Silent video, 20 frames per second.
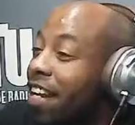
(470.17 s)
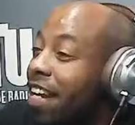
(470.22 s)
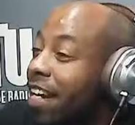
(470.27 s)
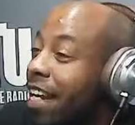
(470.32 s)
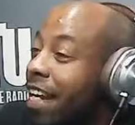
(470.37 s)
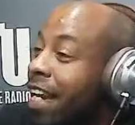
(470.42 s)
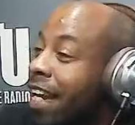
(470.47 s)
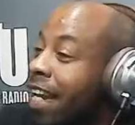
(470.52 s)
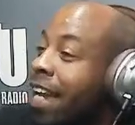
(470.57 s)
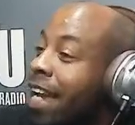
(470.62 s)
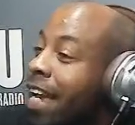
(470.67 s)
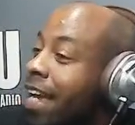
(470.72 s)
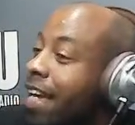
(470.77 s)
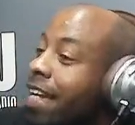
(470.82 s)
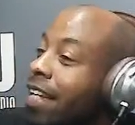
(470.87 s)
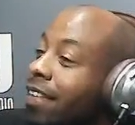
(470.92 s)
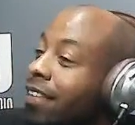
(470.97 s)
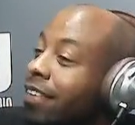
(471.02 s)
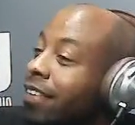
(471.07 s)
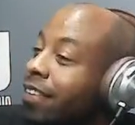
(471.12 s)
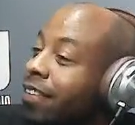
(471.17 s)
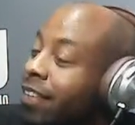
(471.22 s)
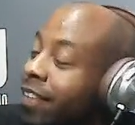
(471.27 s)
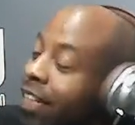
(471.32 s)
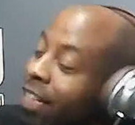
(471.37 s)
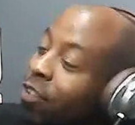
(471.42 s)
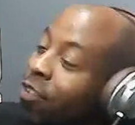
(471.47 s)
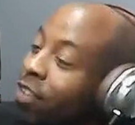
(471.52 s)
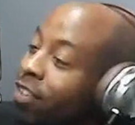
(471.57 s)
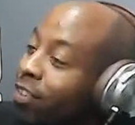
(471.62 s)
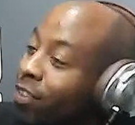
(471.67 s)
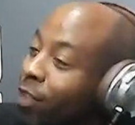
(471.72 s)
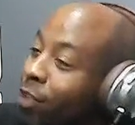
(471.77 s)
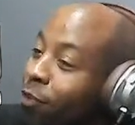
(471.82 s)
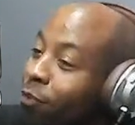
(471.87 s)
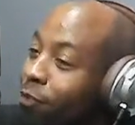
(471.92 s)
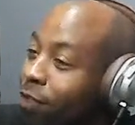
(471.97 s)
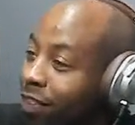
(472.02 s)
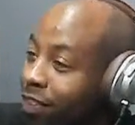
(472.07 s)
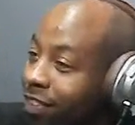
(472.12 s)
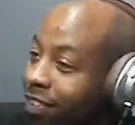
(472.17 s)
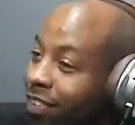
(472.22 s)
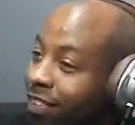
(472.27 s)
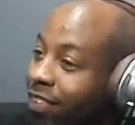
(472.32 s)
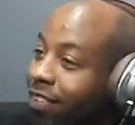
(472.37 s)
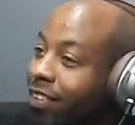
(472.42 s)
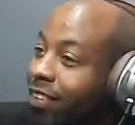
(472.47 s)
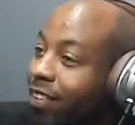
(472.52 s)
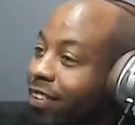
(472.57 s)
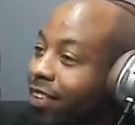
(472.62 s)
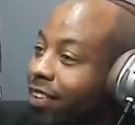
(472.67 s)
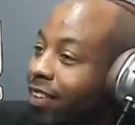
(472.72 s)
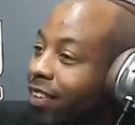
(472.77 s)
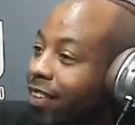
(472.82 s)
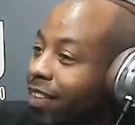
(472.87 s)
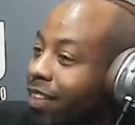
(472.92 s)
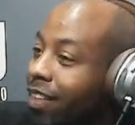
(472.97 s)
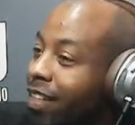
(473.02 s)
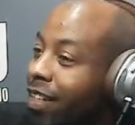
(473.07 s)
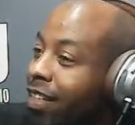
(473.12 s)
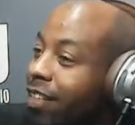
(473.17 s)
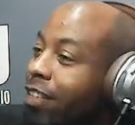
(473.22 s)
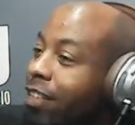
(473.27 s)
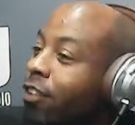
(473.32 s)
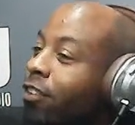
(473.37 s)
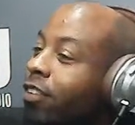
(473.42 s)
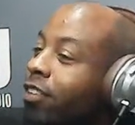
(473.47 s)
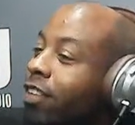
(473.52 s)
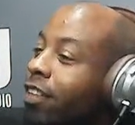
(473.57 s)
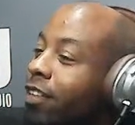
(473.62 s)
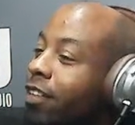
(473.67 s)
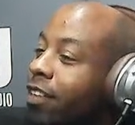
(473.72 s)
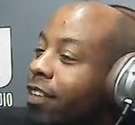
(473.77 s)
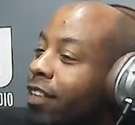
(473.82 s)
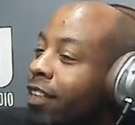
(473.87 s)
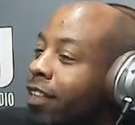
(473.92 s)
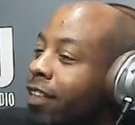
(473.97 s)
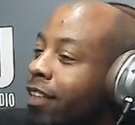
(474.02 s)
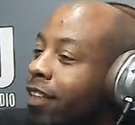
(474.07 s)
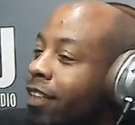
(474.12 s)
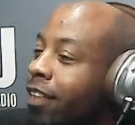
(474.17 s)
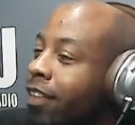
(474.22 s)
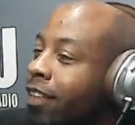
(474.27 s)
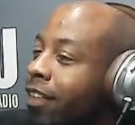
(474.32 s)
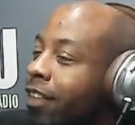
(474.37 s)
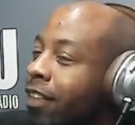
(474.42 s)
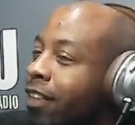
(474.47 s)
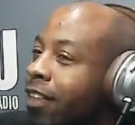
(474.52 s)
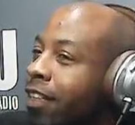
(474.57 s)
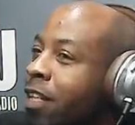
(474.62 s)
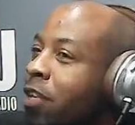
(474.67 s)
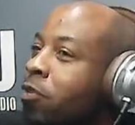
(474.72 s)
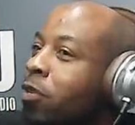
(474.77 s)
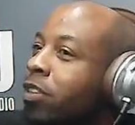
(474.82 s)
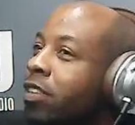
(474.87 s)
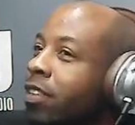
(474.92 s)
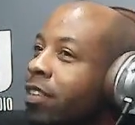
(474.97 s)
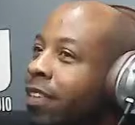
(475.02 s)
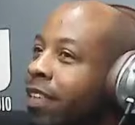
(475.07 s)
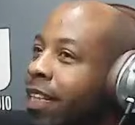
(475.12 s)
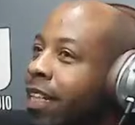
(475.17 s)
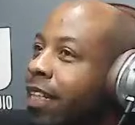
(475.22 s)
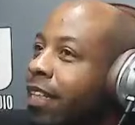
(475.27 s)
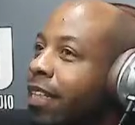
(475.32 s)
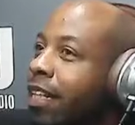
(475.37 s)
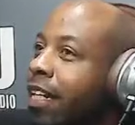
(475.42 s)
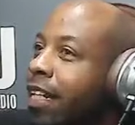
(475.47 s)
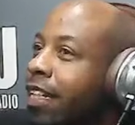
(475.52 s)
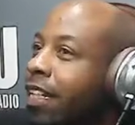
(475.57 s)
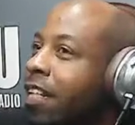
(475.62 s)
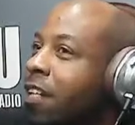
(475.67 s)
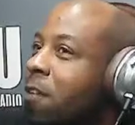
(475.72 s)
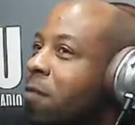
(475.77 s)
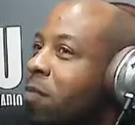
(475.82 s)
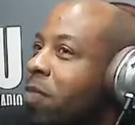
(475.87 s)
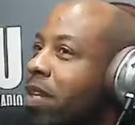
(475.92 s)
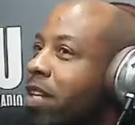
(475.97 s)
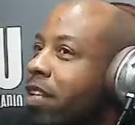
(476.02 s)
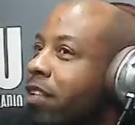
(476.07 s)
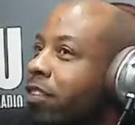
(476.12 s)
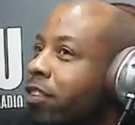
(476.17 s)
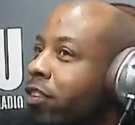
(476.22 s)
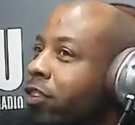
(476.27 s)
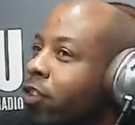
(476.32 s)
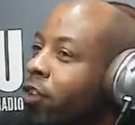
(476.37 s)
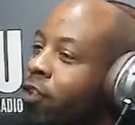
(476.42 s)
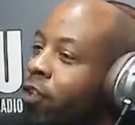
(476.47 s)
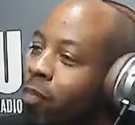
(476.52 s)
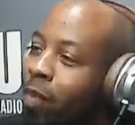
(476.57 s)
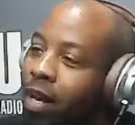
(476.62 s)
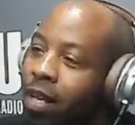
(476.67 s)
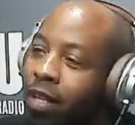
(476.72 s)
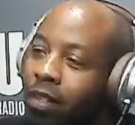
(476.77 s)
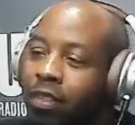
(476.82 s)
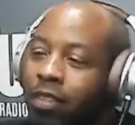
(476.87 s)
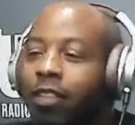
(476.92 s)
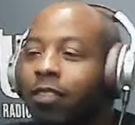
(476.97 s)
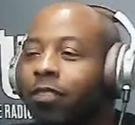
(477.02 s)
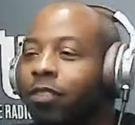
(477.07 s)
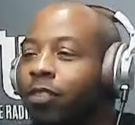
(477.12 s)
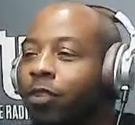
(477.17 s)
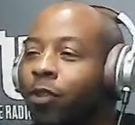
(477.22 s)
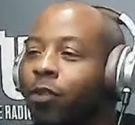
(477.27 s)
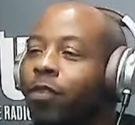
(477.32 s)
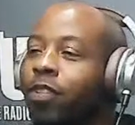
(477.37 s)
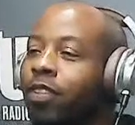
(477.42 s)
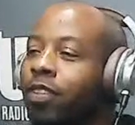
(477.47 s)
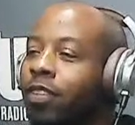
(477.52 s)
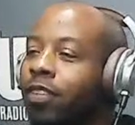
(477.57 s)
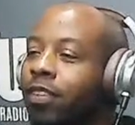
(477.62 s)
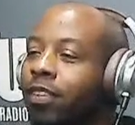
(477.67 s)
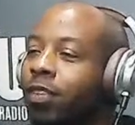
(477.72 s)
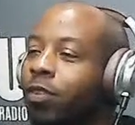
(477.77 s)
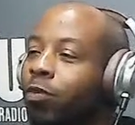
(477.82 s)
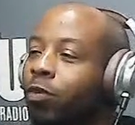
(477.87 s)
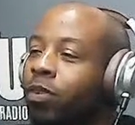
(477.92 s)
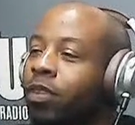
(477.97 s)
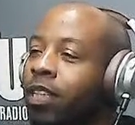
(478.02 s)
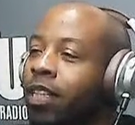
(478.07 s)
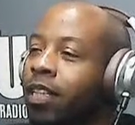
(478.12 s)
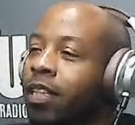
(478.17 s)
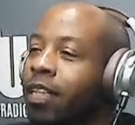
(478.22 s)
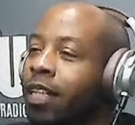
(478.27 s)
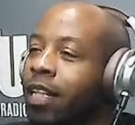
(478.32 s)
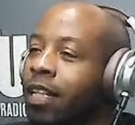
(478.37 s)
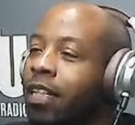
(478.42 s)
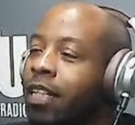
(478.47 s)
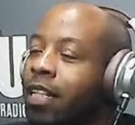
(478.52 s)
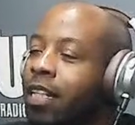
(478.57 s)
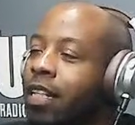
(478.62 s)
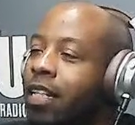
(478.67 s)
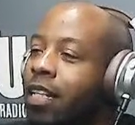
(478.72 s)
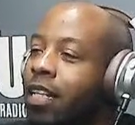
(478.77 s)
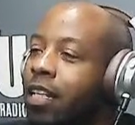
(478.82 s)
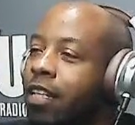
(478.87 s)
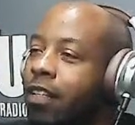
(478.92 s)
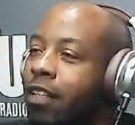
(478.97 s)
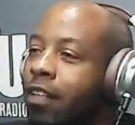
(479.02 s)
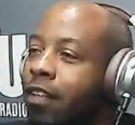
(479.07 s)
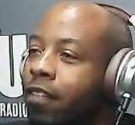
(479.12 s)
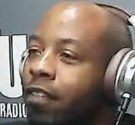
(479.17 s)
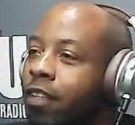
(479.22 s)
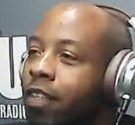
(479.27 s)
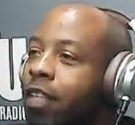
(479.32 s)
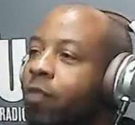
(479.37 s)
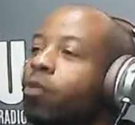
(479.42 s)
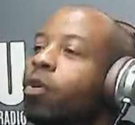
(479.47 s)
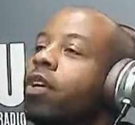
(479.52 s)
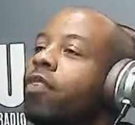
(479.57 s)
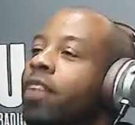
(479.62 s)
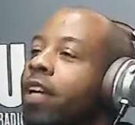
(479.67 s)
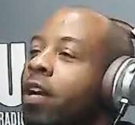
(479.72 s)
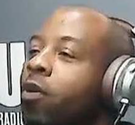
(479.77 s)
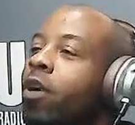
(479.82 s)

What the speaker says: He has Secret Service. There's it was said that it was a certain amount of Secret Services who said that they